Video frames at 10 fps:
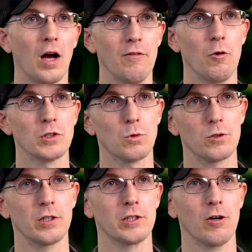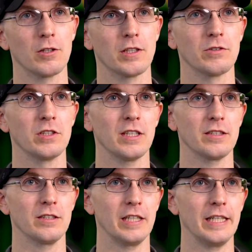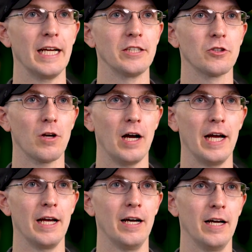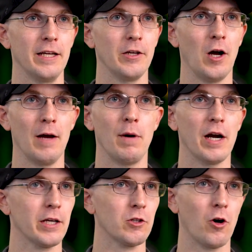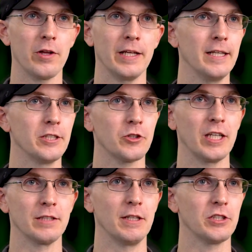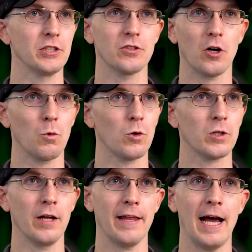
I've always worked on cars ever since I was a teenager. I, uh, you know, I bought a car that needed a transmission, started working on